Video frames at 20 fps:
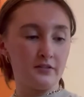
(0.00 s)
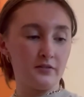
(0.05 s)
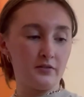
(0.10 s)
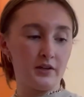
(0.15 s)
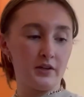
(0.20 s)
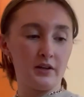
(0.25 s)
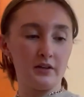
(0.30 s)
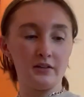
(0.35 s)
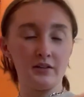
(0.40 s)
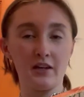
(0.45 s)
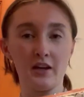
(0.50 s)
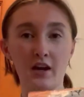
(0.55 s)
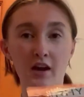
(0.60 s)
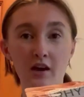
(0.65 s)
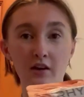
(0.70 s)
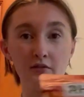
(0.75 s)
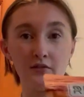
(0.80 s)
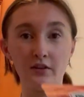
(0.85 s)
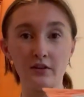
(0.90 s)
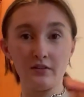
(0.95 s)
so I got
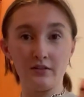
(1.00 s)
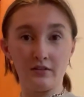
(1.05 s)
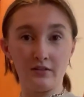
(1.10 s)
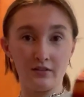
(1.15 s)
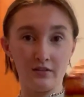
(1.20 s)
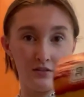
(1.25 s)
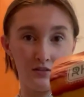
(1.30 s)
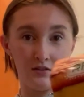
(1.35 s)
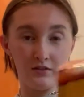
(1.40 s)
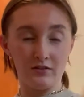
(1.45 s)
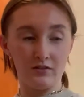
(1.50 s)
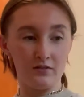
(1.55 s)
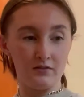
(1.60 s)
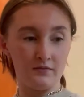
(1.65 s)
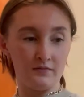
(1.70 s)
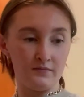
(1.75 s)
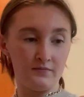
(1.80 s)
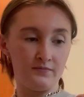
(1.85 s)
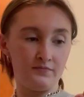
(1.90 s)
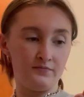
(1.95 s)
carrots
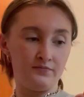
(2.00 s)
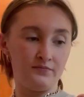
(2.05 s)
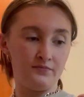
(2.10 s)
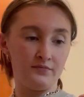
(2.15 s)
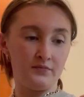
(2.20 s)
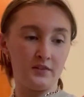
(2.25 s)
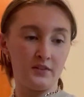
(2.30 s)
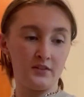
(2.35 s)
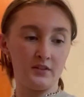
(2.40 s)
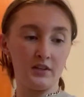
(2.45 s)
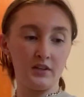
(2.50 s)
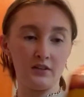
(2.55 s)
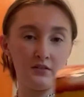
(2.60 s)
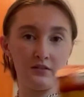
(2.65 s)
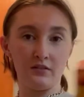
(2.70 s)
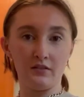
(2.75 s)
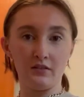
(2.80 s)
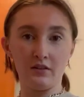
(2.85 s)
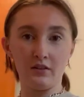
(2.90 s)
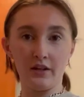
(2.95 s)
sticks.
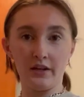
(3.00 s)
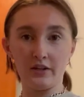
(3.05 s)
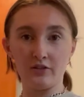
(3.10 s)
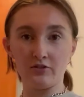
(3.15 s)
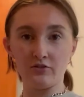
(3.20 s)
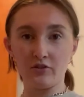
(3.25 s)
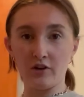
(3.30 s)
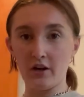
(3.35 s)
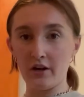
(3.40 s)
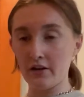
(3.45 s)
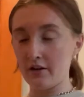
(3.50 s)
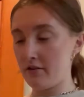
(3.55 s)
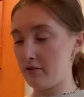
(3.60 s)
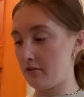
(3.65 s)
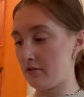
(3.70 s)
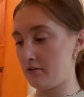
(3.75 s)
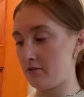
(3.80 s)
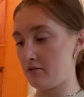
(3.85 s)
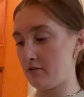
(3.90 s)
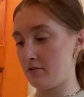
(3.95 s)
They're like dried,
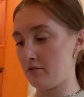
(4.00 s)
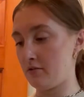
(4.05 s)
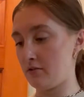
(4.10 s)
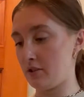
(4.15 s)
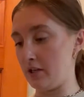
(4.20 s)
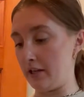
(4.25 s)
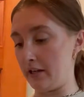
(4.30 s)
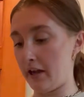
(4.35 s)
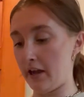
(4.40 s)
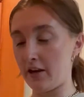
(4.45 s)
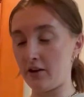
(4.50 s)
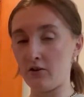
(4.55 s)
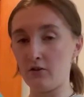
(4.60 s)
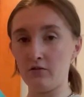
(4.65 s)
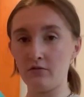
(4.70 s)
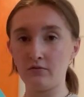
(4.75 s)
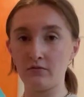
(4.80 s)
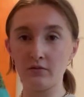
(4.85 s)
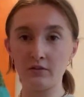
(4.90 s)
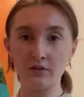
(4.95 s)
and kale,
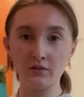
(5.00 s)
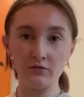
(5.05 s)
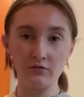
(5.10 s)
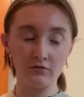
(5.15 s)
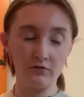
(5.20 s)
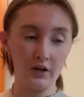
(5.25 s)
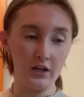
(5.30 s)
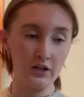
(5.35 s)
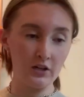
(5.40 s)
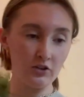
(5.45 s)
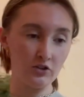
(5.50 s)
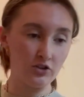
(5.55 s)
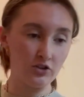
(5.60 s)
ranch.